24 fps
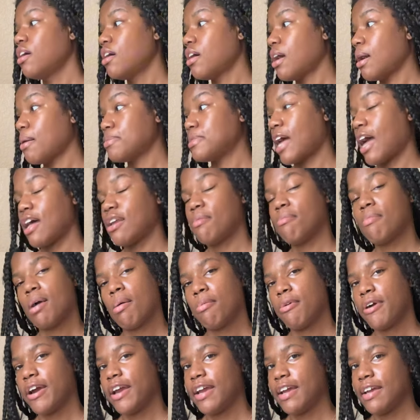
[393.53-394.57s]
I'm tired of my
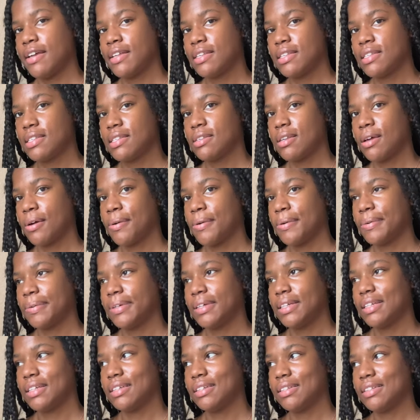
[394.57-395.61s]
braids. So
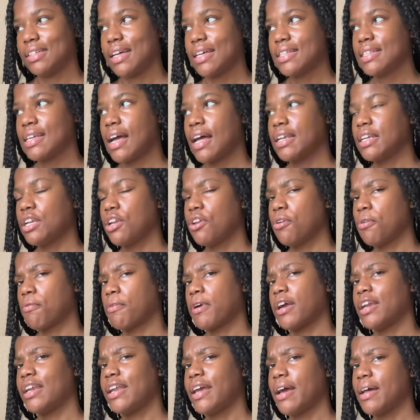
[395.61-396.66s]
that's kind of the
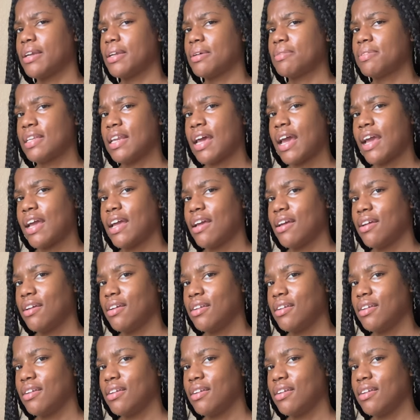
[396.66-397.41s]
rundown of today.